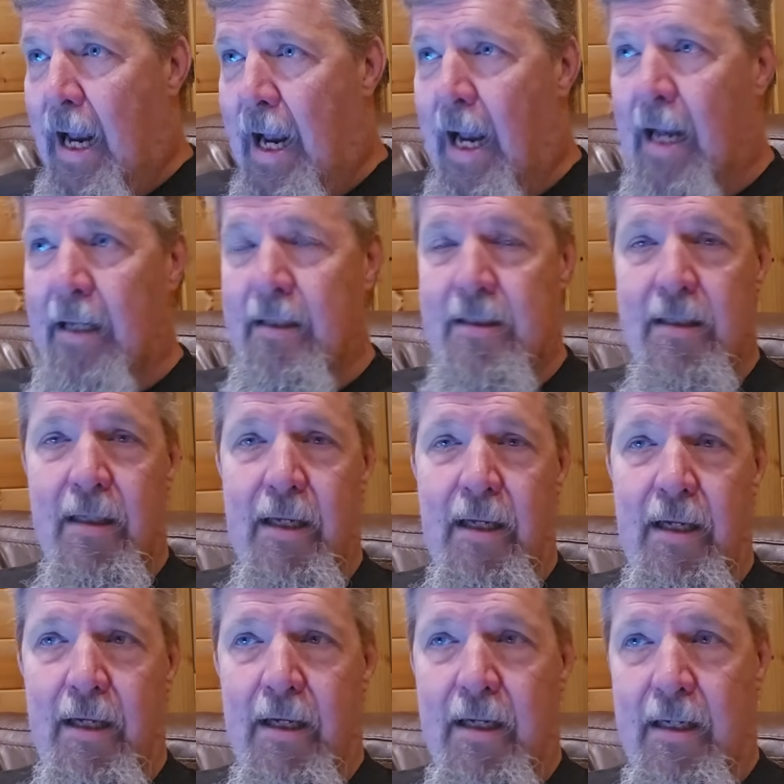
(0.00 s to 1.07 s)

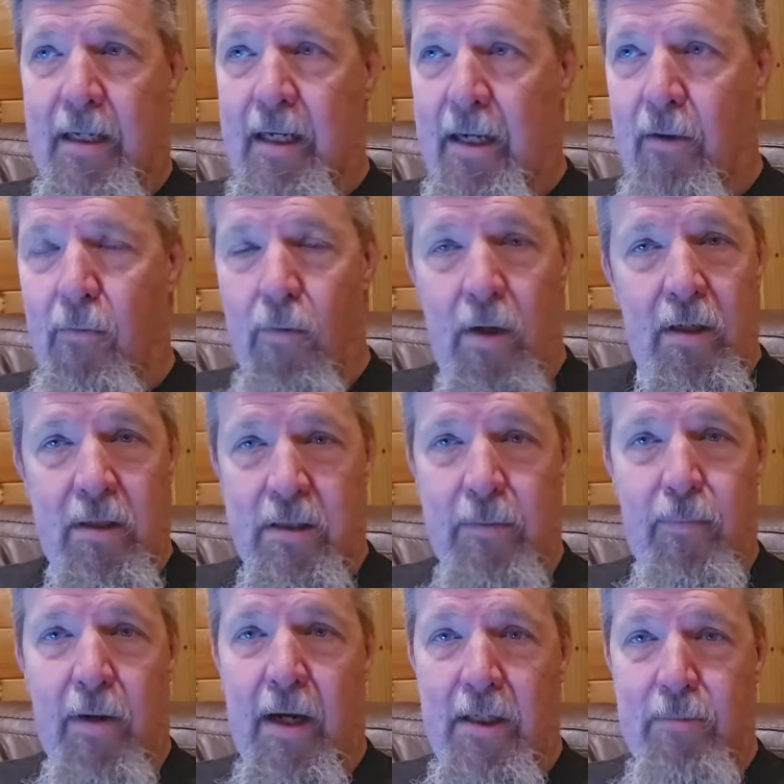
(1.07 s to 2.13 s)
Honestly, it wouldn't
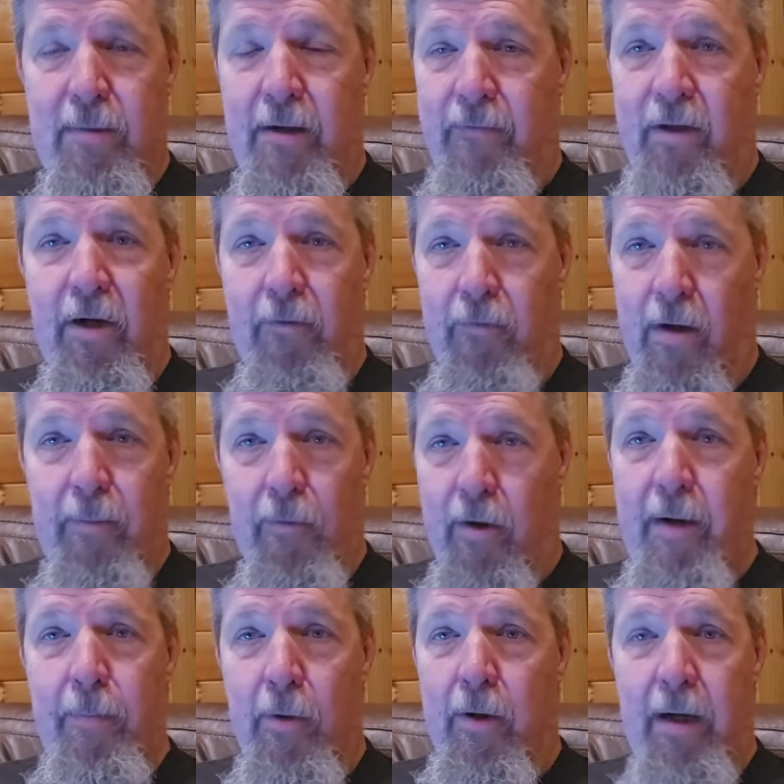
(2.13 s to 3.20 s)
surprise me if the Grim
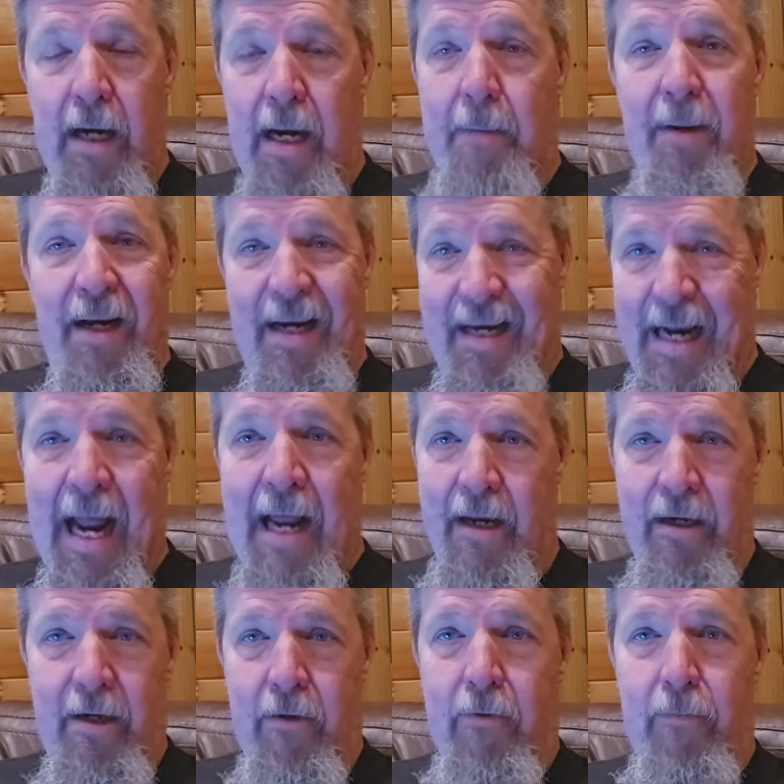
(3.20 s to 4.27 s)
Reaper came and got
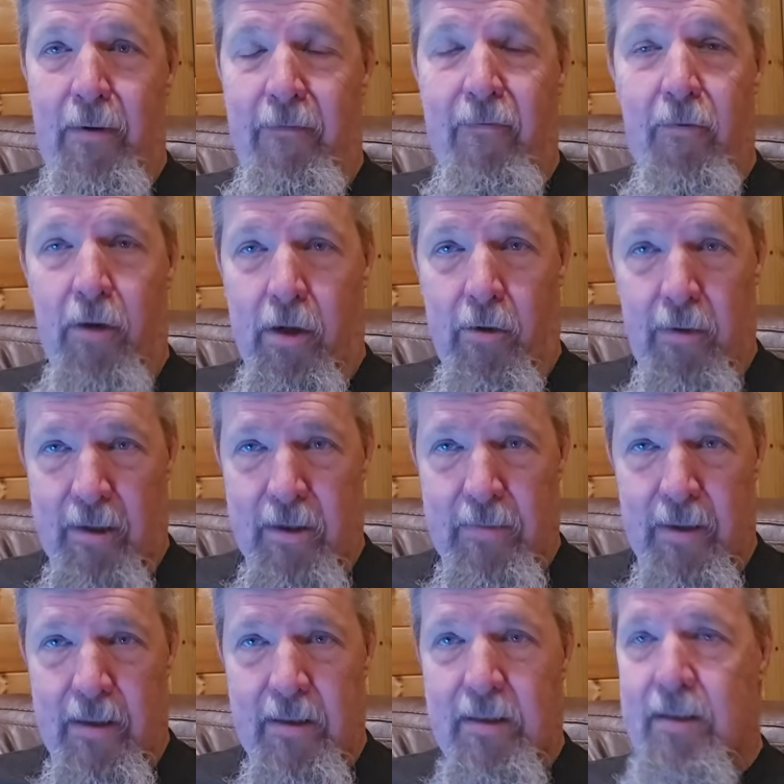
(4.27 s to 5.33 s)
you before
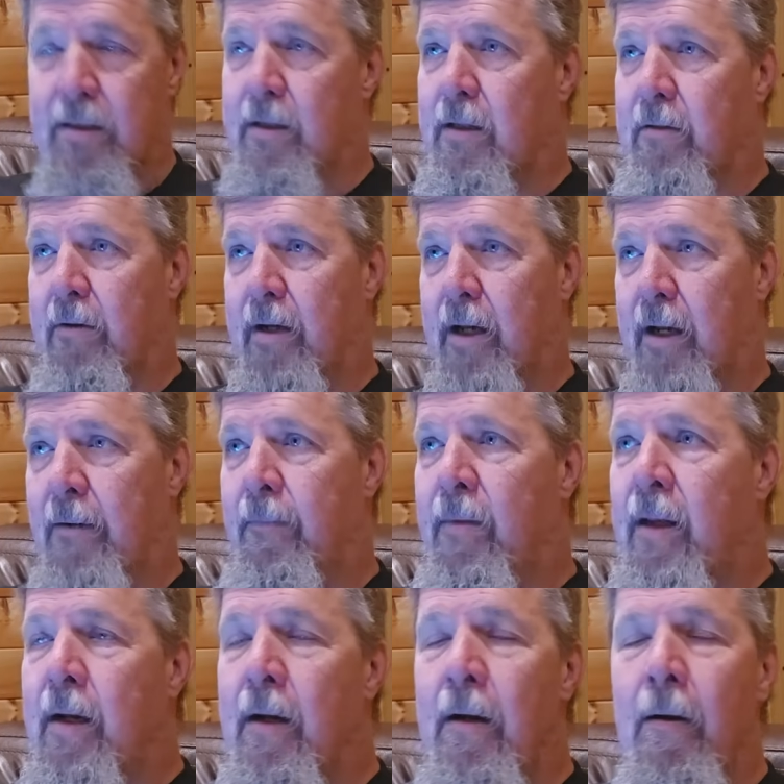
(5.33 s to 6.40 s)
Christmas, okay?
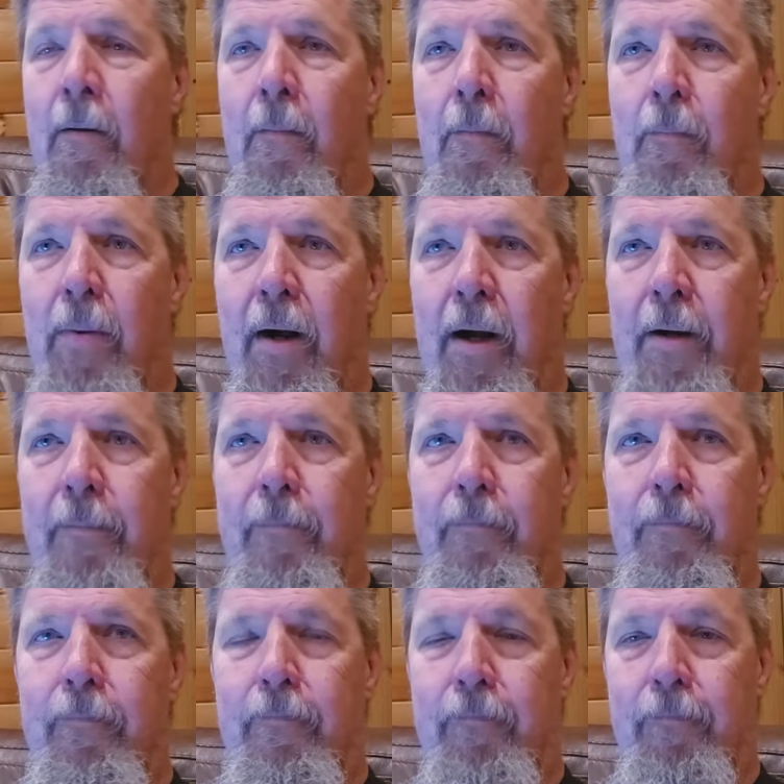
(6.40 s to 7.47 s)
But
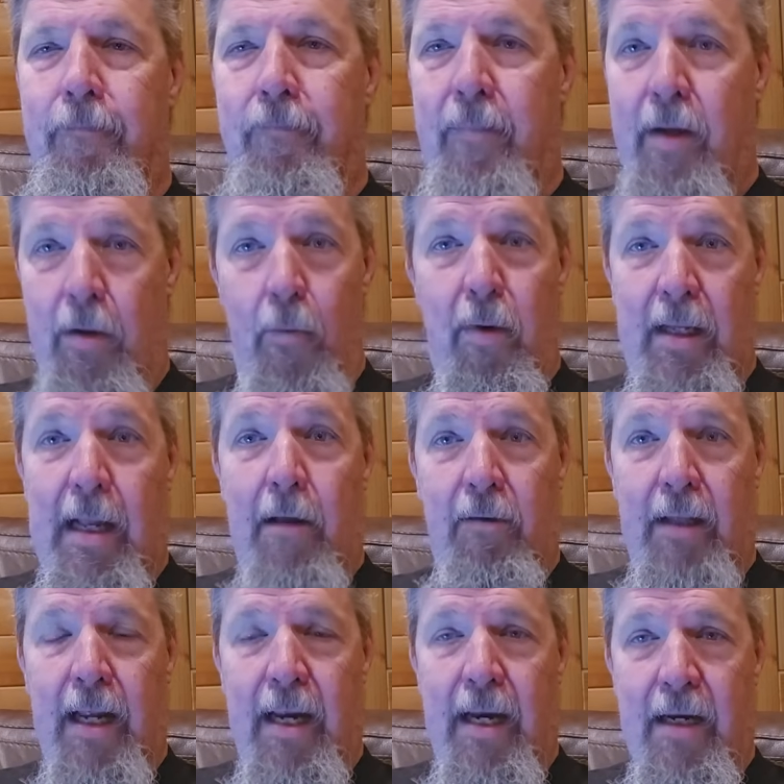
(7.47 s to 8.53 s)
without
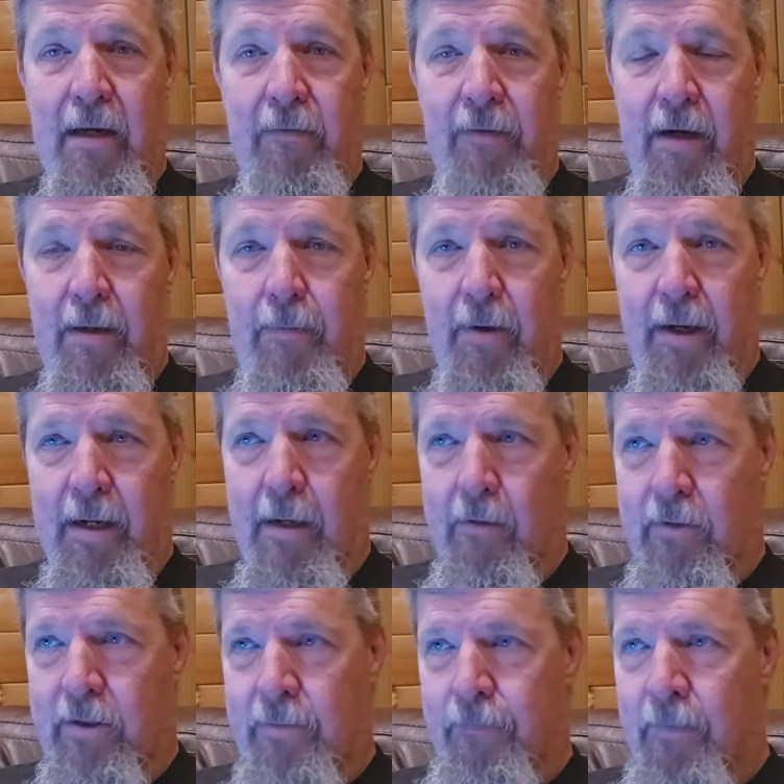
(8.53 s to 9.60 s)
the hand of anybody
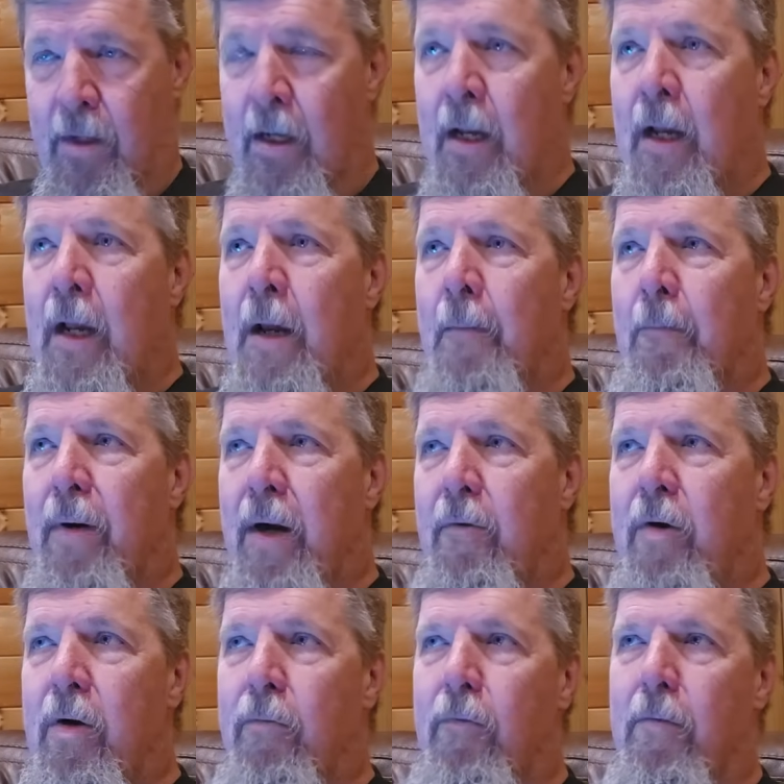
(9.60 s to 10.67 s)
else. But I
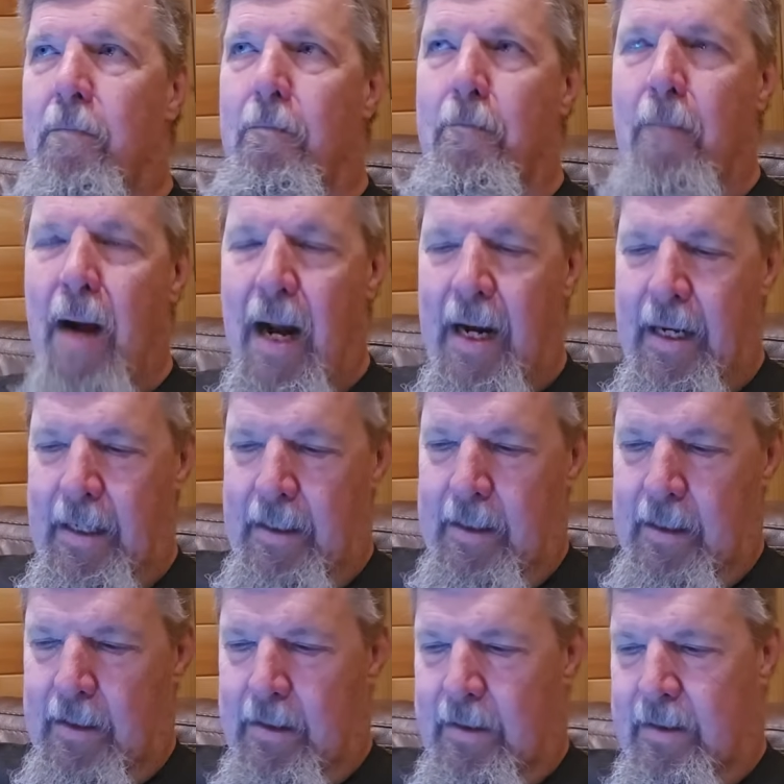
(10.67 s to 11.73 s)
want to remind
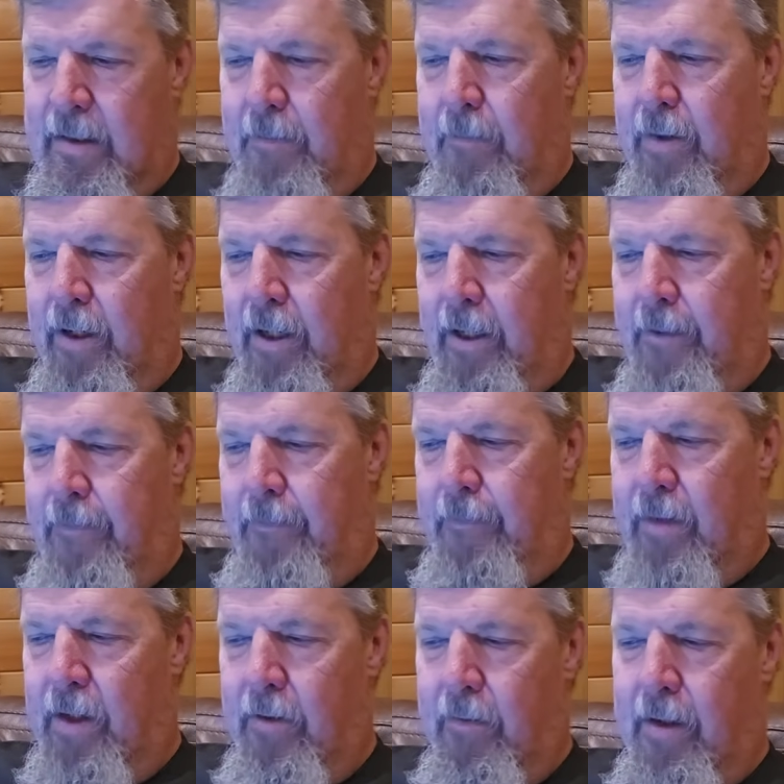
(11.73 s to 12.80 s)
somebody,
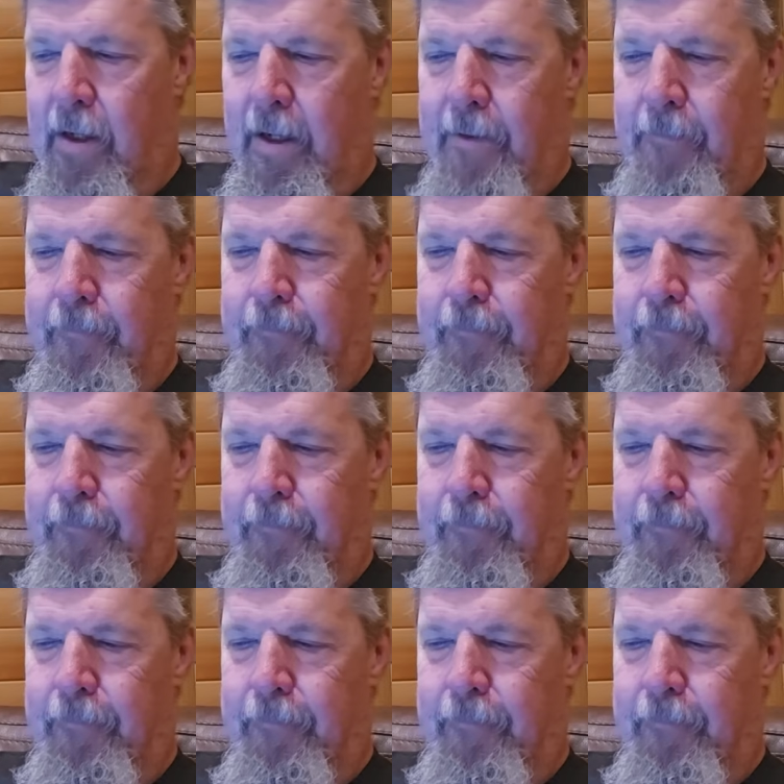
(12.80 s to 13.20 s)
okay?